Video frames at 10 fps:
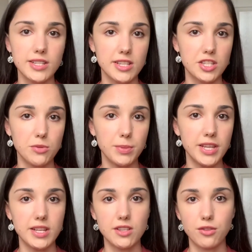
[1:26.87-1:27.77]
STP
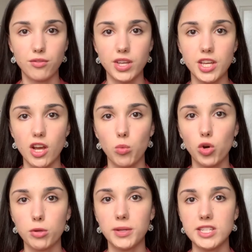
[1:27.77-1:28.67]
is a 3-year
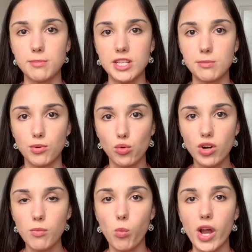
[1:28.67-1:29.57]
workplace-based
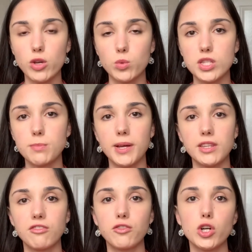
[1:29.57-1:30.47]
programme where you will spend the
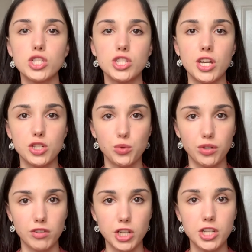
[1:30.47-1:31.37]
first year doing
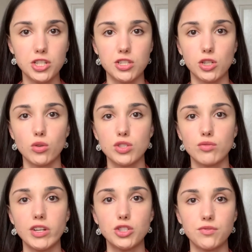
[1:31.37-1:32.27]
rotations across a
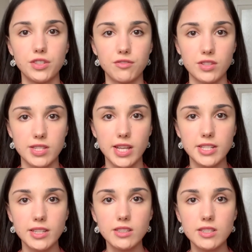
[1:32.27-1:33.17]
range of different
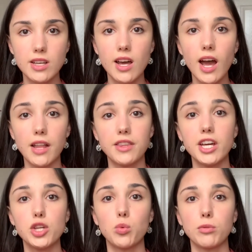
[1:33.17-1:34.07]
settings, and then
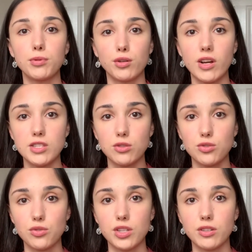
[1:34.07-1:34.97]
you will progress into
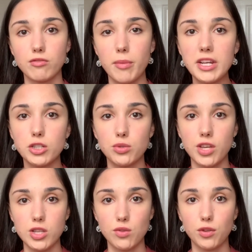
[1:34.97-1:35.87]
the remaining 2
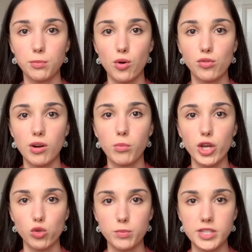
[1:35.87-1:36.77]
years of the programme where
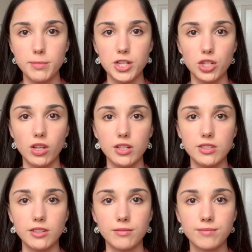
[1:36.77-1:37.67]
you'll be
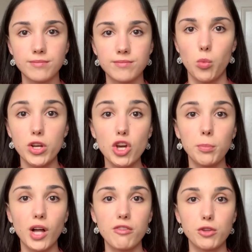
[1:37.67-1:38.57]
specialising. When you
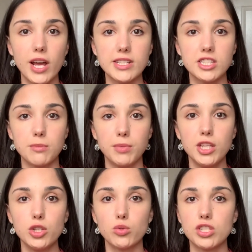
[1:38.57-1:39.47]
apply for the STP,
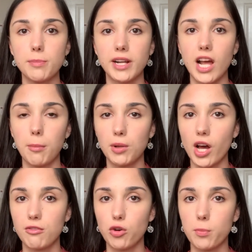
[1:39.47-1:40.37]
you typically apply
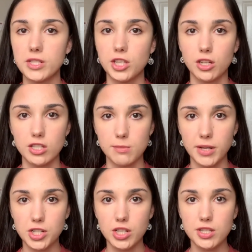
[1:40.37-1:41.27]
for a particular
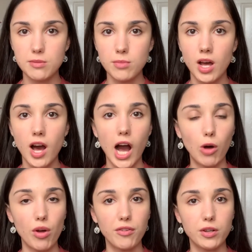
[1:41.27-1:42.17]
specialism.
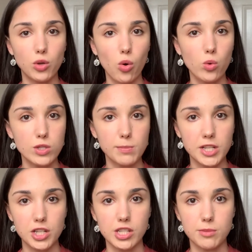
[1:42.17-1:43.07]
However, not all
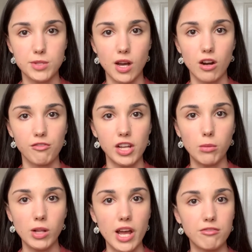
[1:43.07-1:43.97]
specialisms are
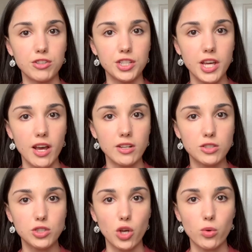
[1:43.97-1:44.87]
available every year,
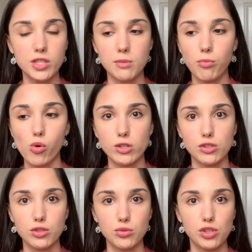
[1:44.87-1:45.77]
so it's important
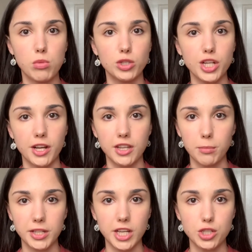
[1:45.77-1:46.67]
to double-check the
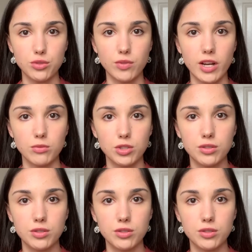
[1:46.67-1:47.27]
application round.